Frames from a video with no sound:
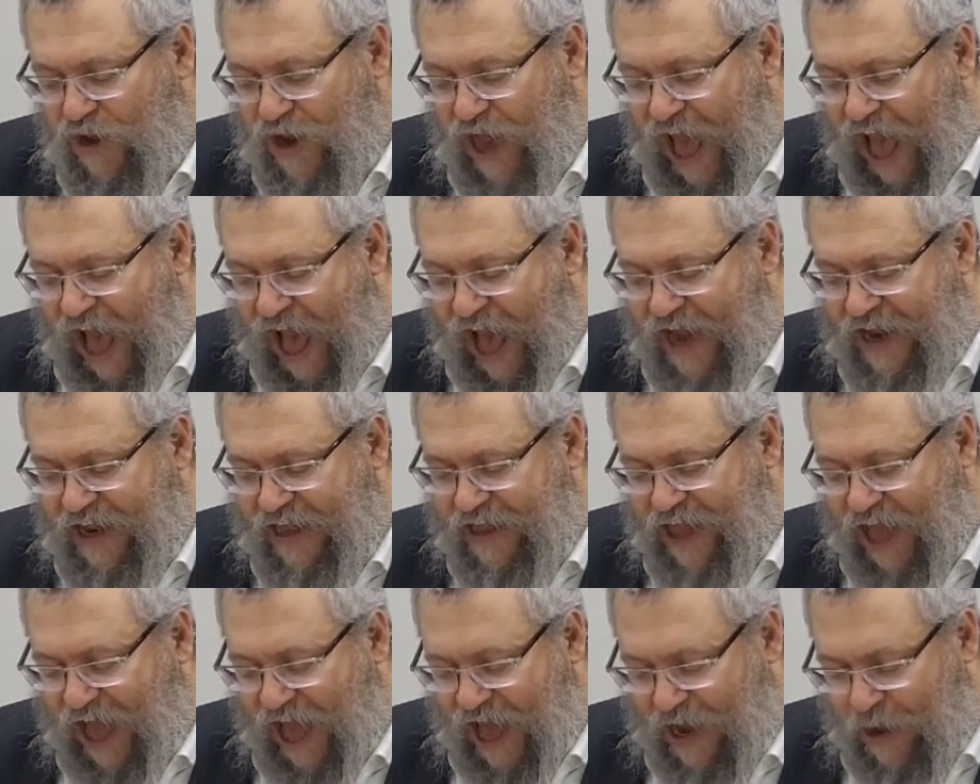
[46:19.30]
And then the
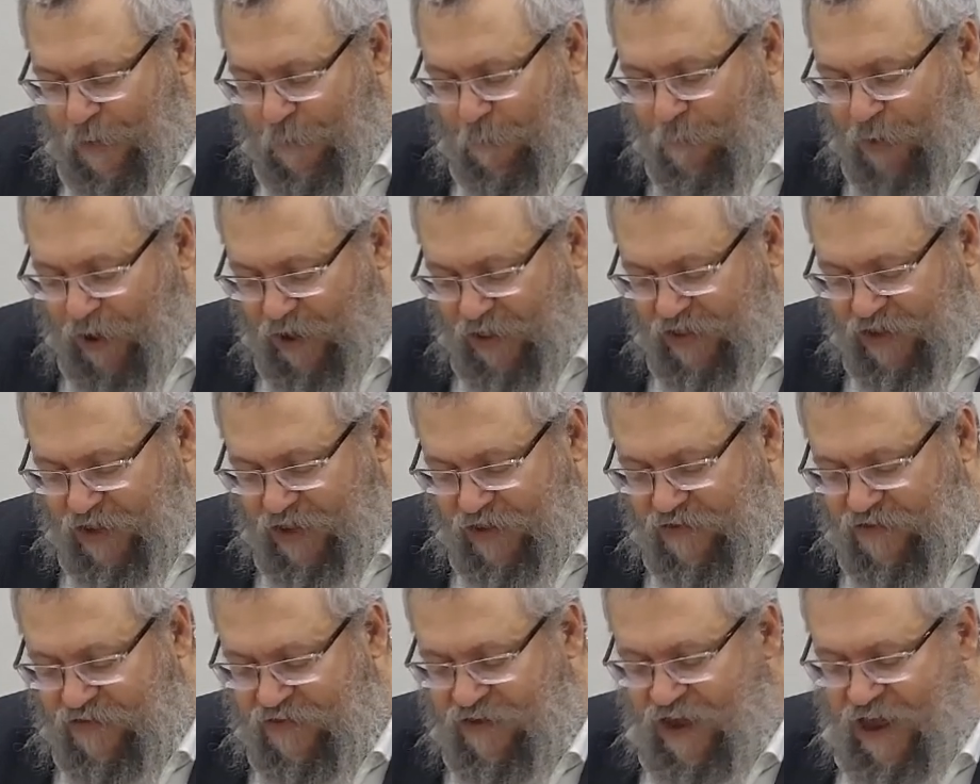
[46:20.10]
world
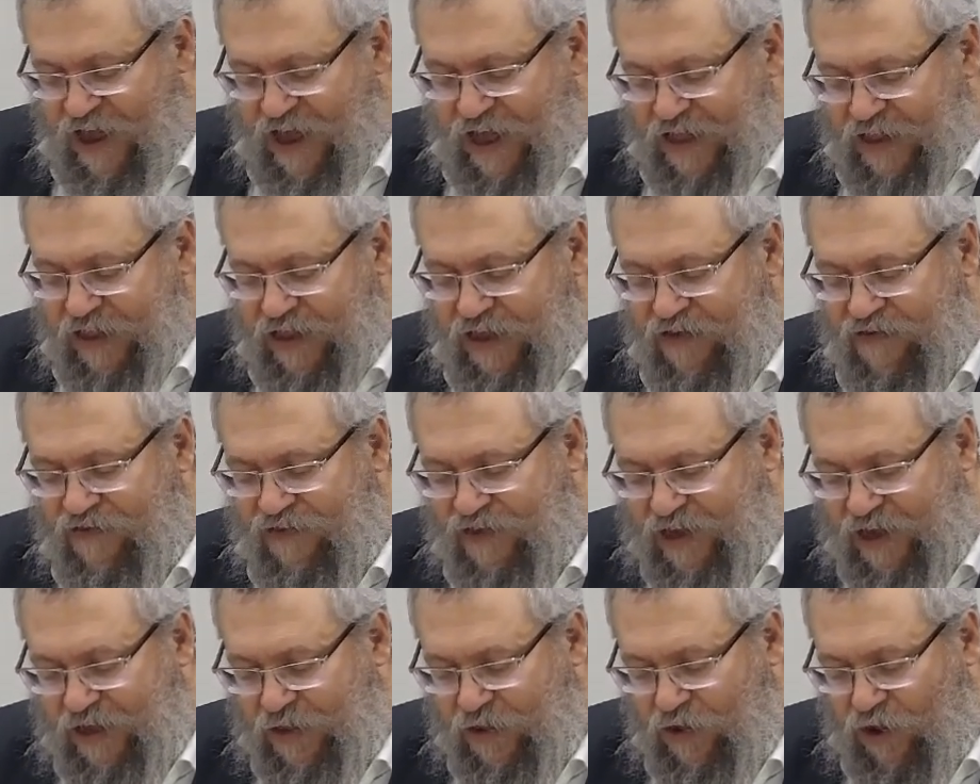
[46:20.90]
is
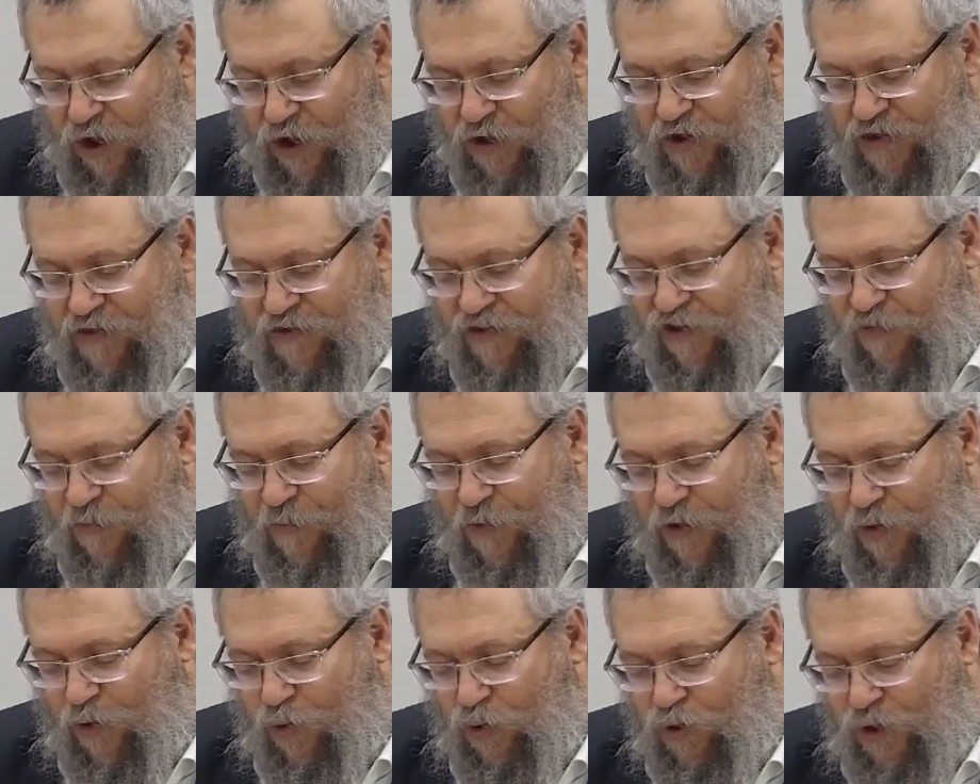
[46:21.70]

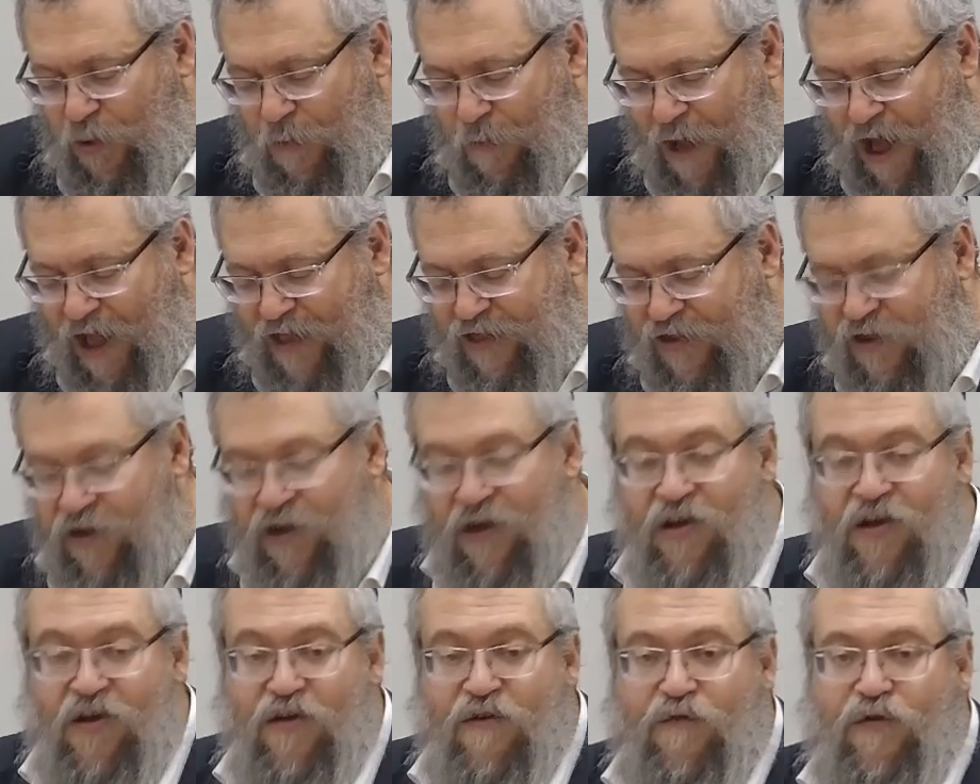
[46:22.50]
shrouded in
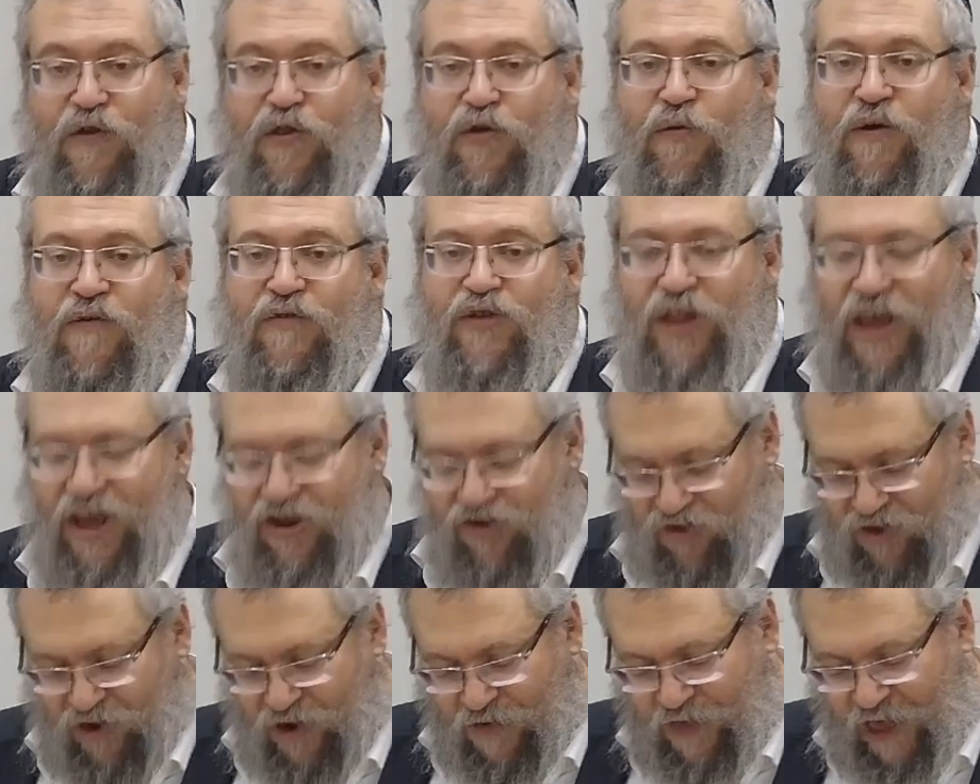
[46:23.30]
complete
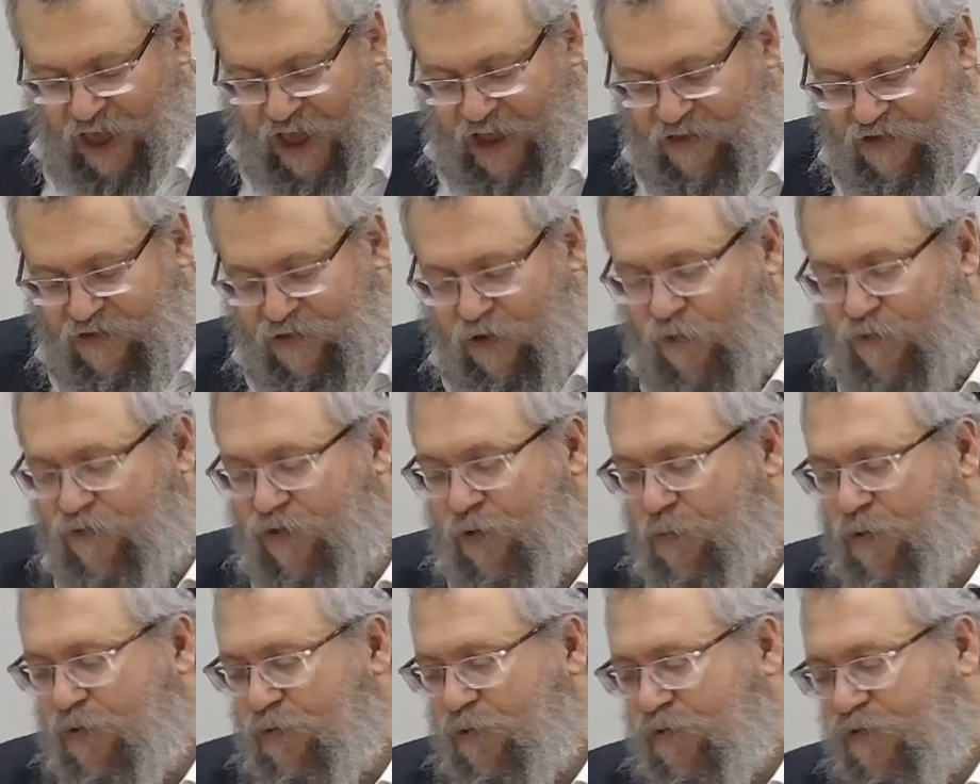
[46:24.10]
denial of God,
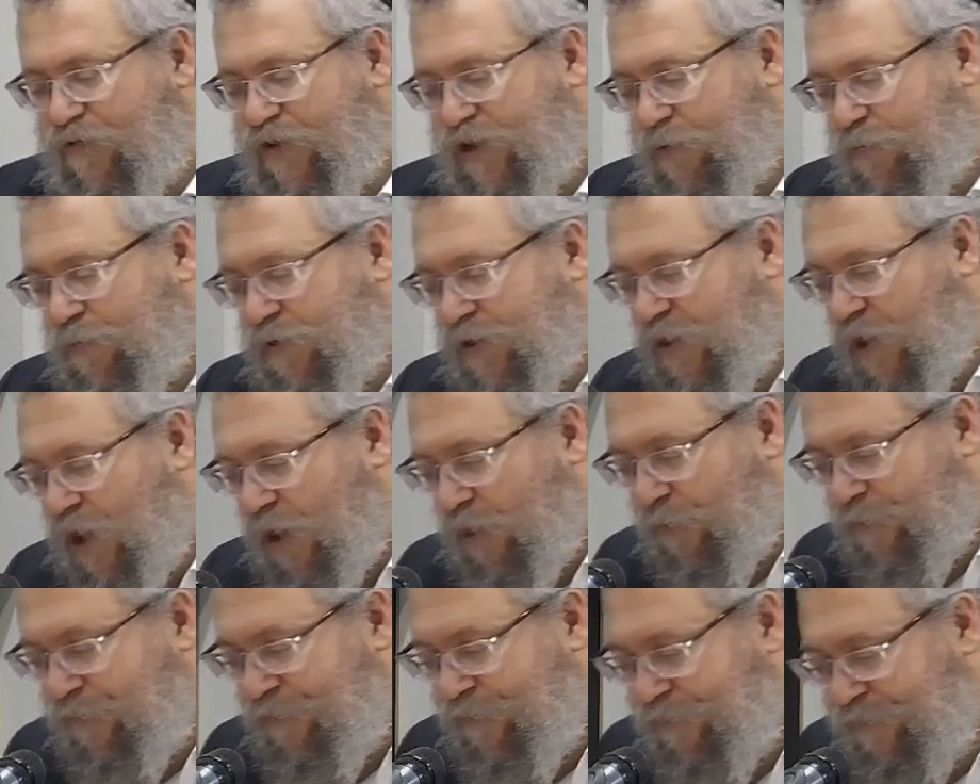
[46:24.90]
darkness and
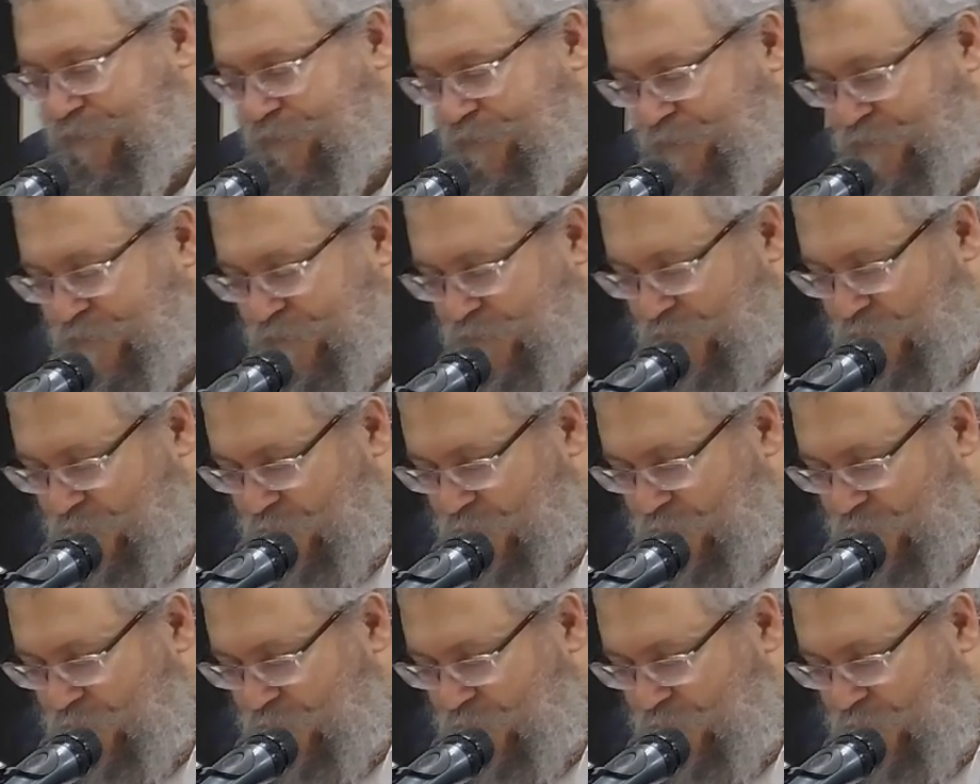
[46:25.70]
denial of Hashem.